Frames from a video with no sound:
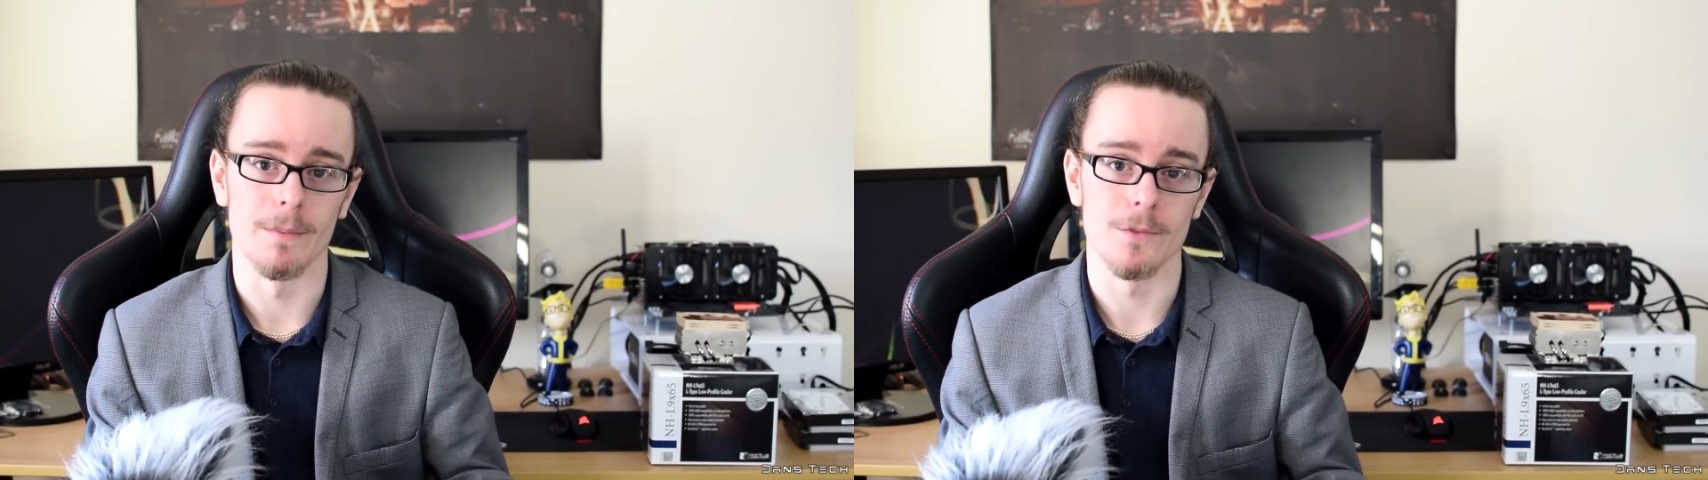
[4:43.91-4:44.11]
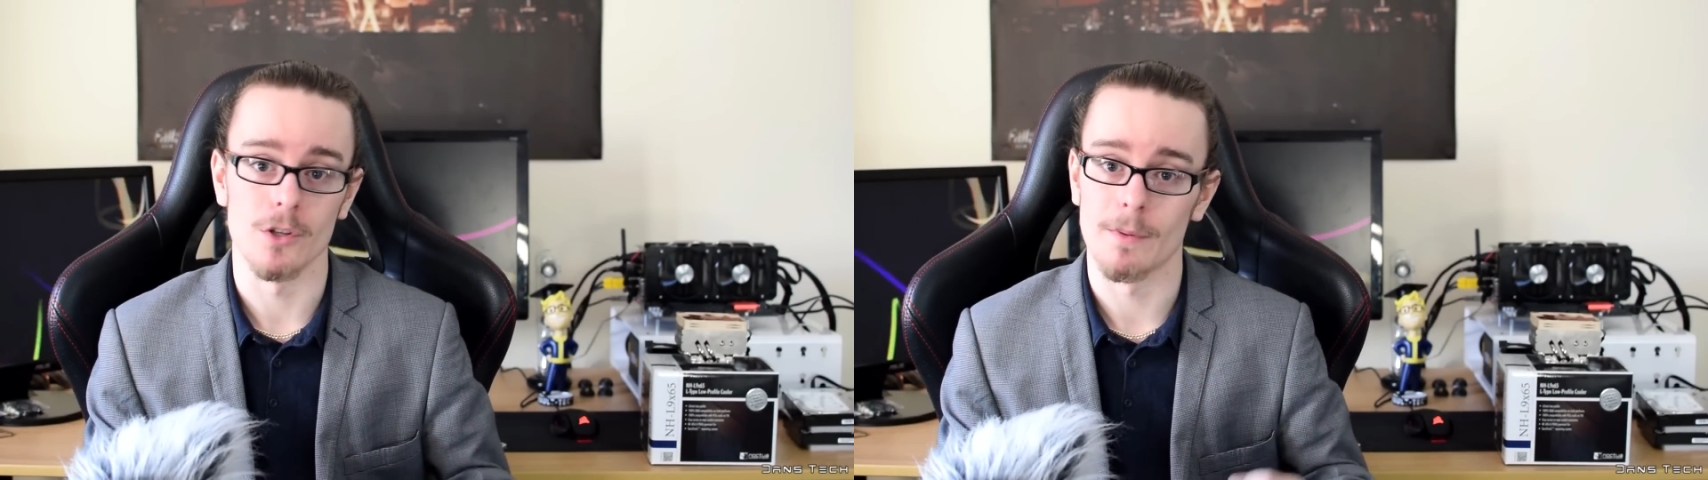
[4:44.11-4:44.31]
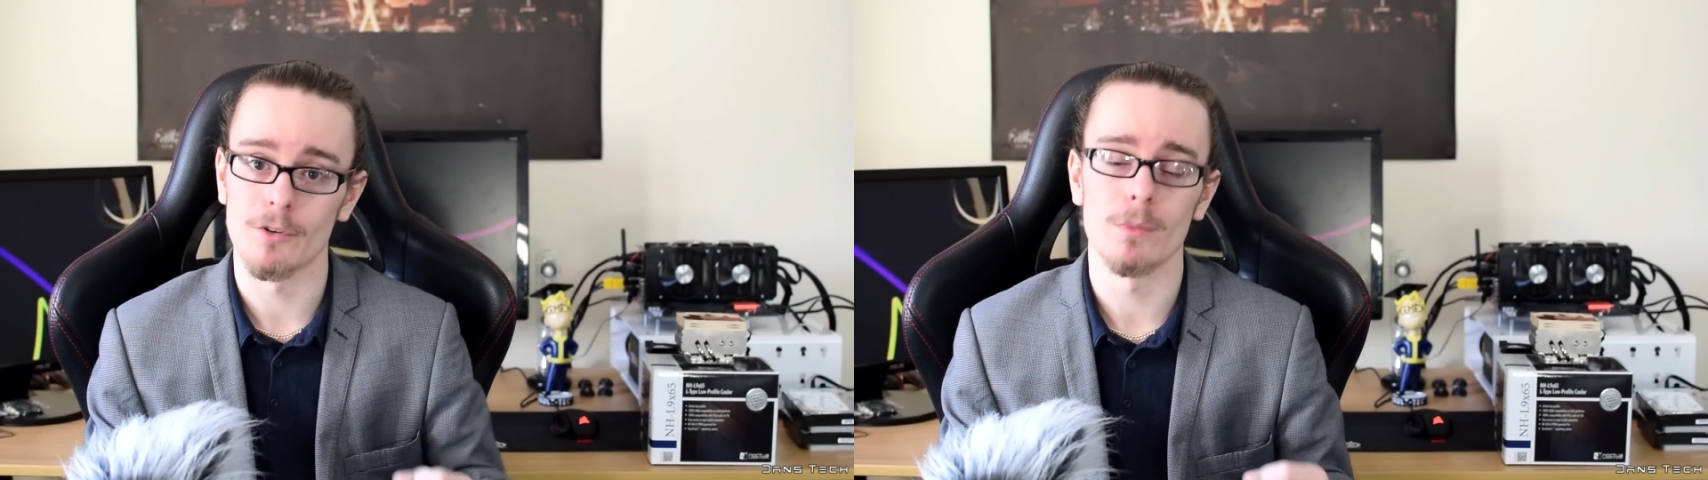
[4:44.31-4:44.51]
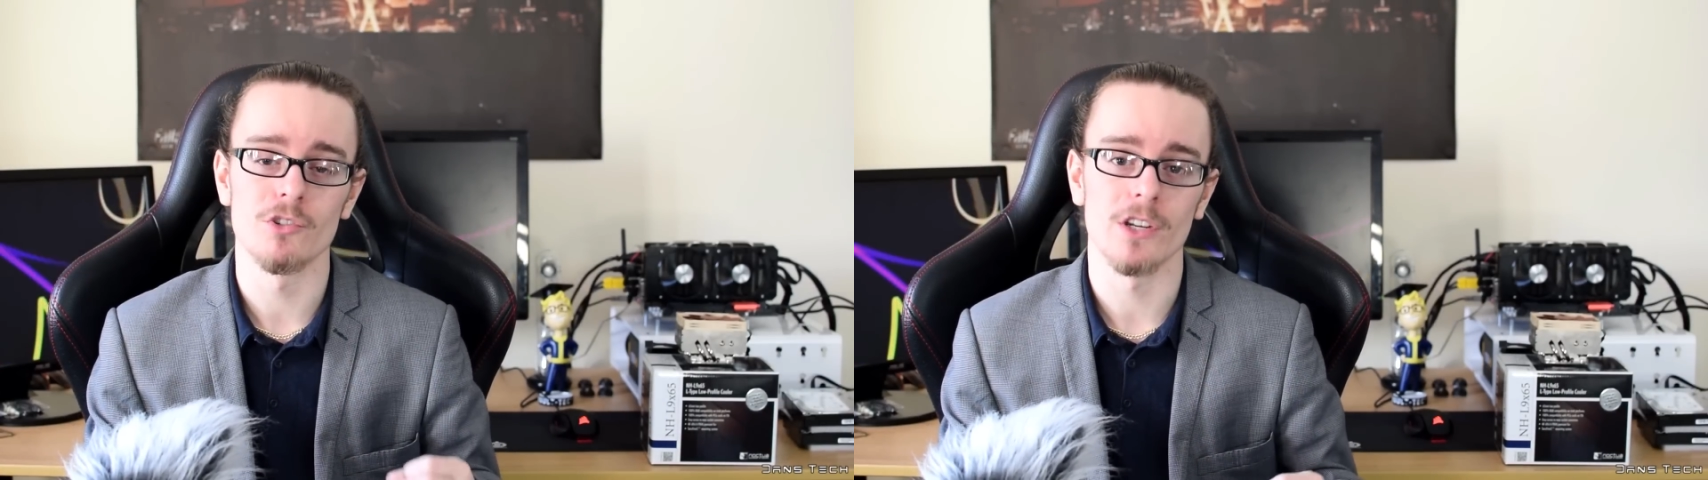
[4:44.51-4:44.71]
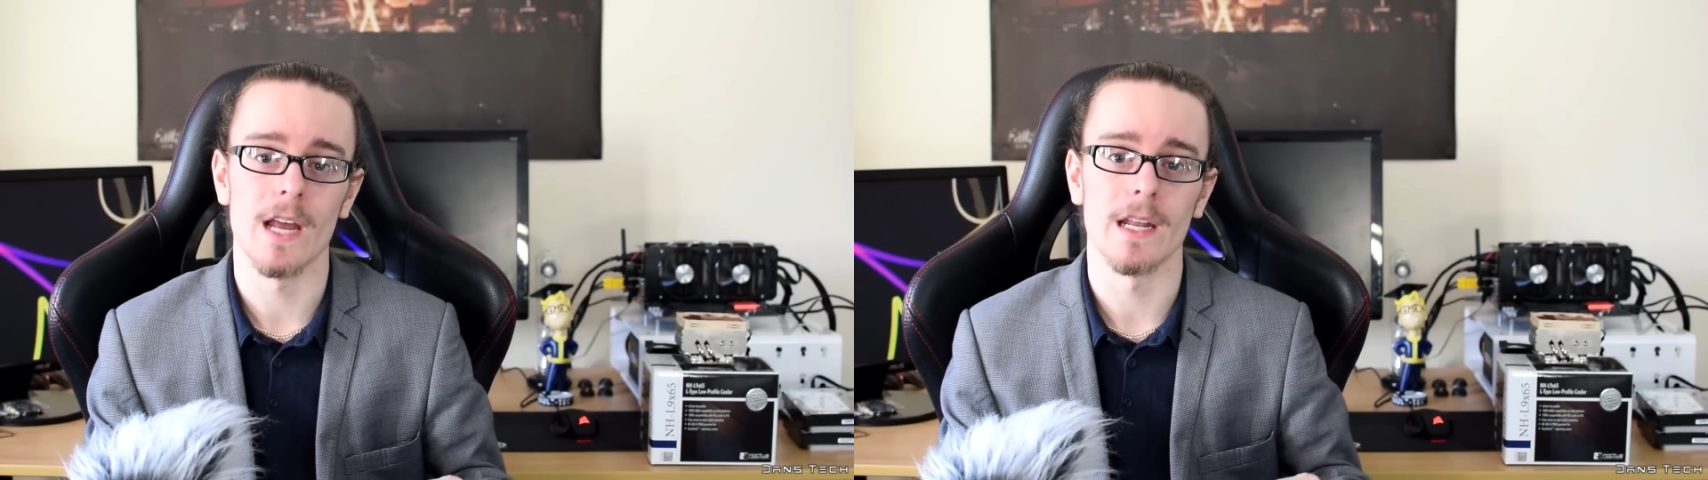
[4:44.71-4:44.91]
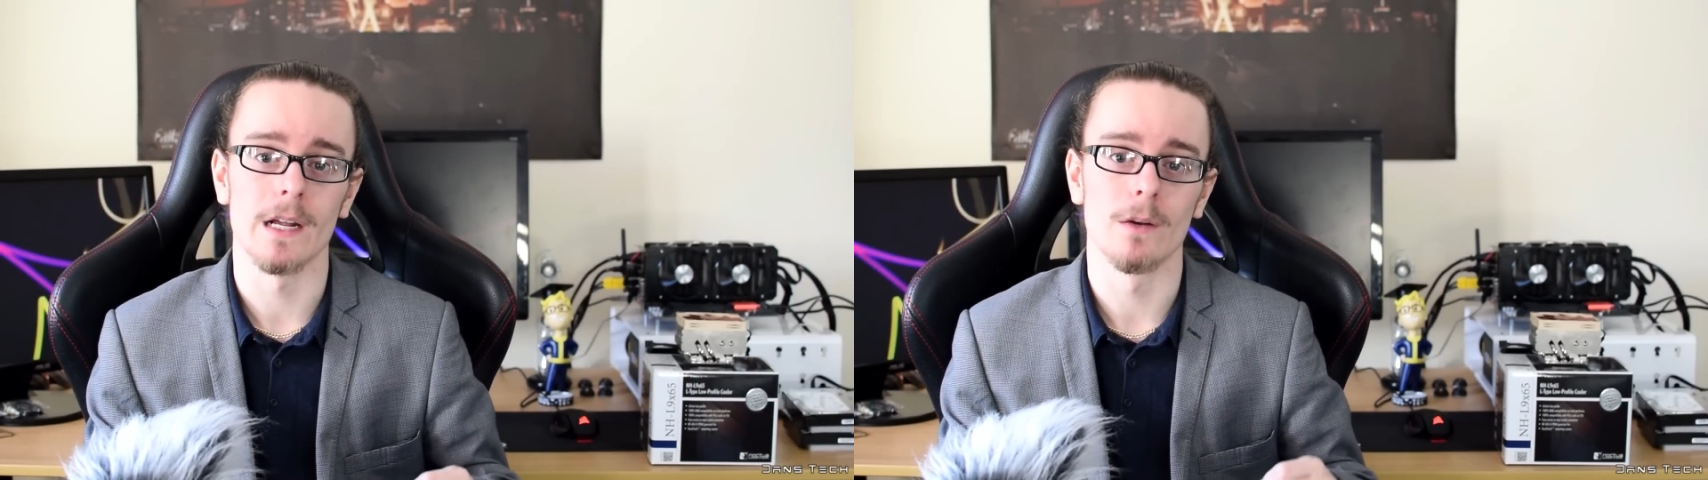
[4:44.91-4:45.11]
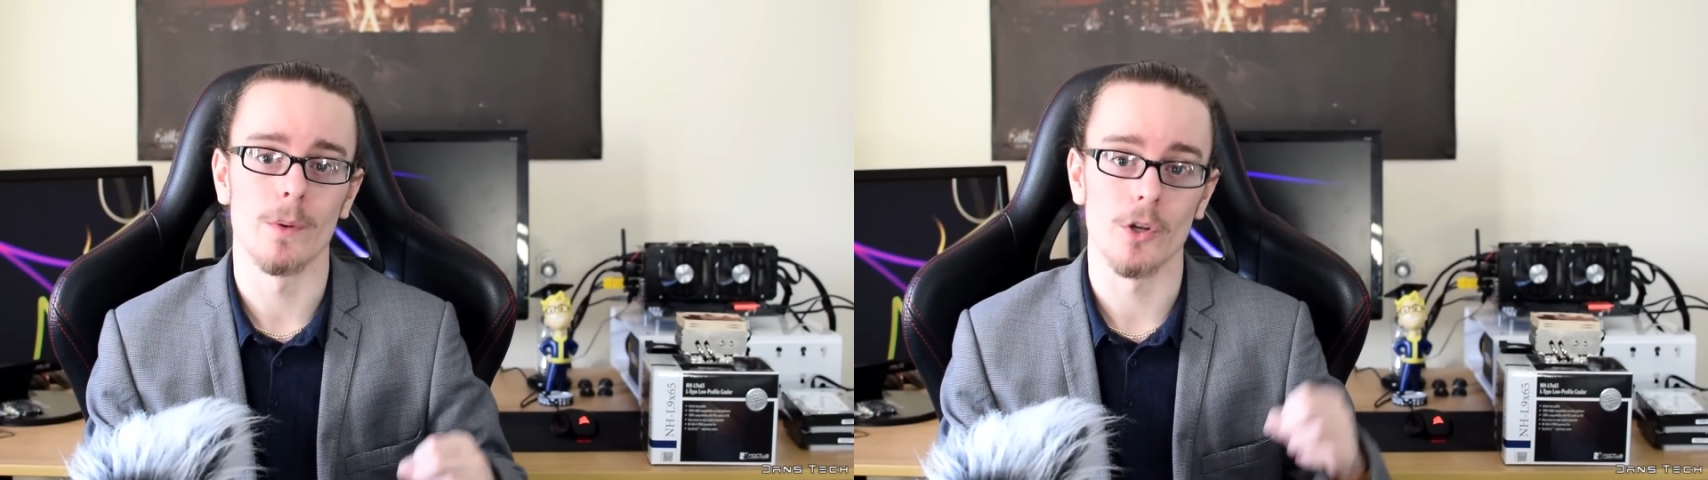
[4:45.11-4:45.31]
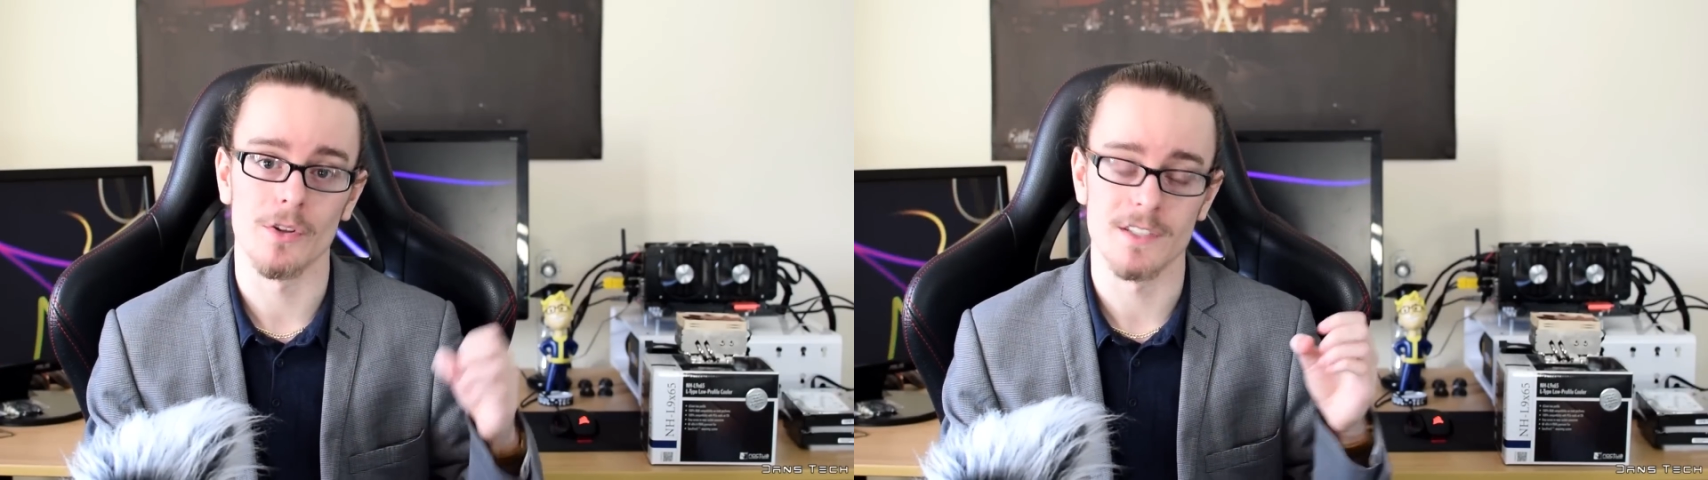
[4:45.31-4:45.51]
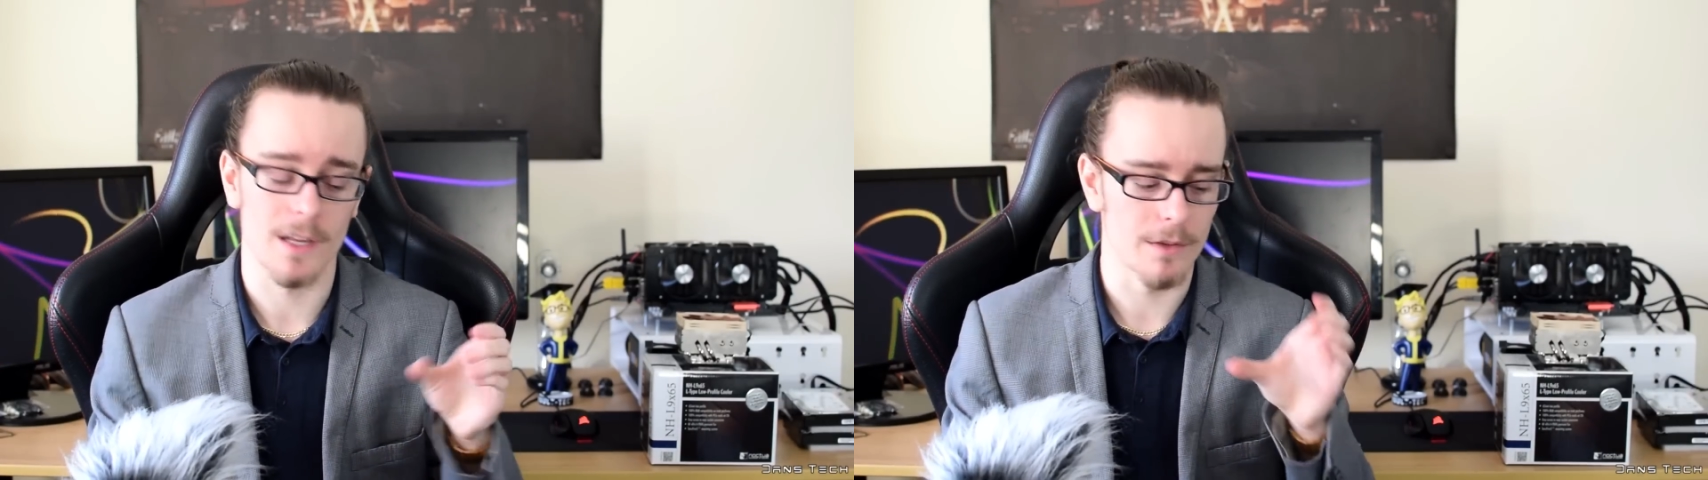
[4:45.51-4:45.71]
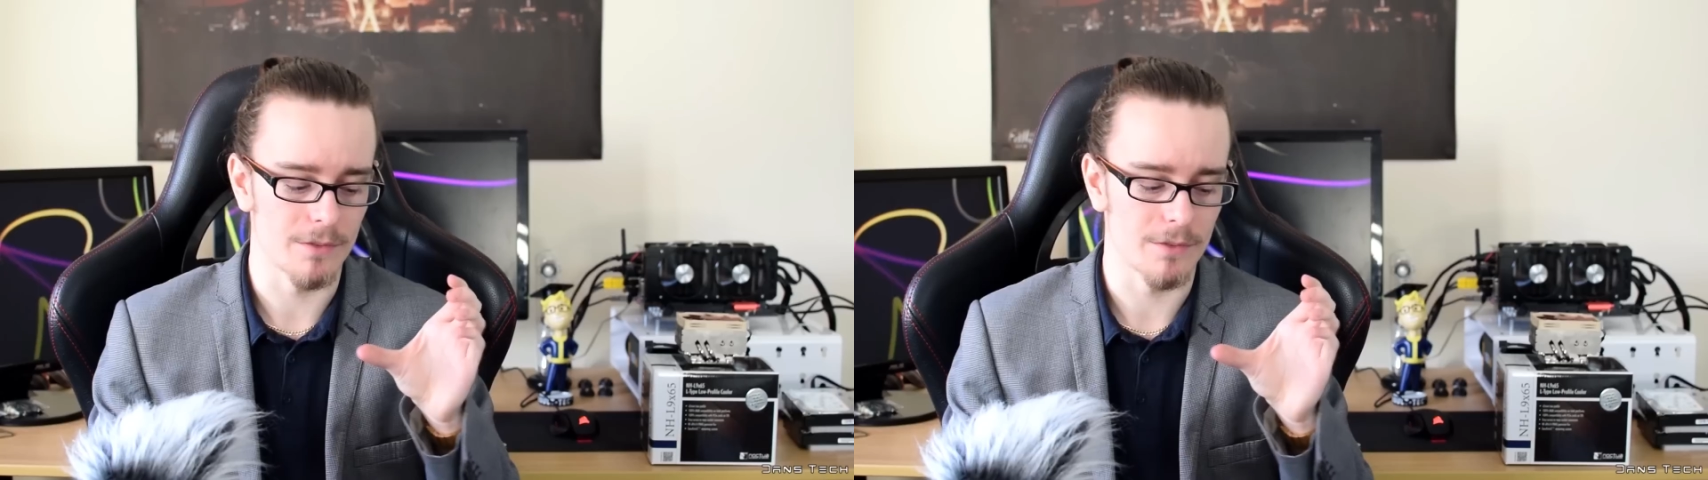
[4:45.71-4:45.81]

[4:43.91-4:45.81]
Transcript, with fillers: So the performance you're getting when you consider the